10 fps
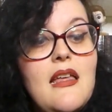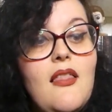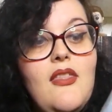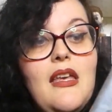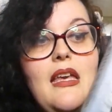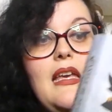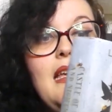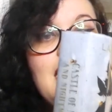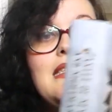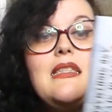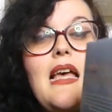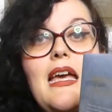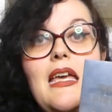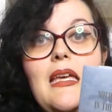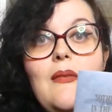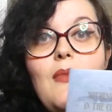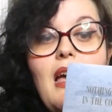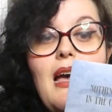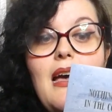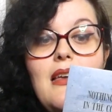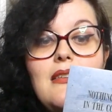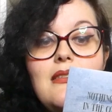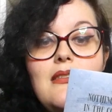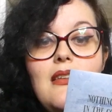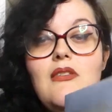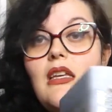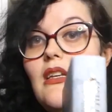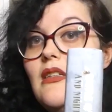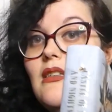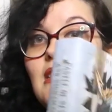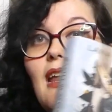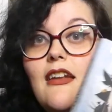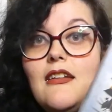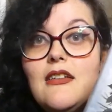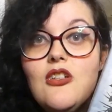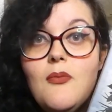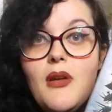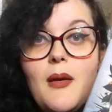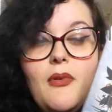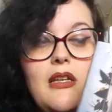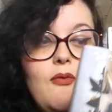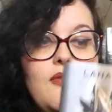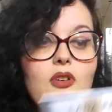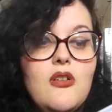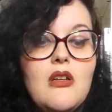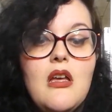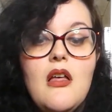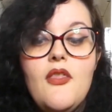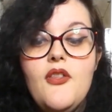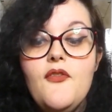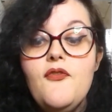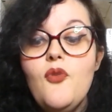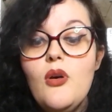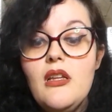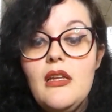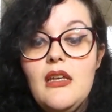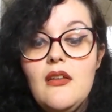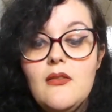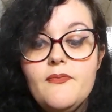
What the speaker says: the same as the standard edition, but I believe we've got the foiling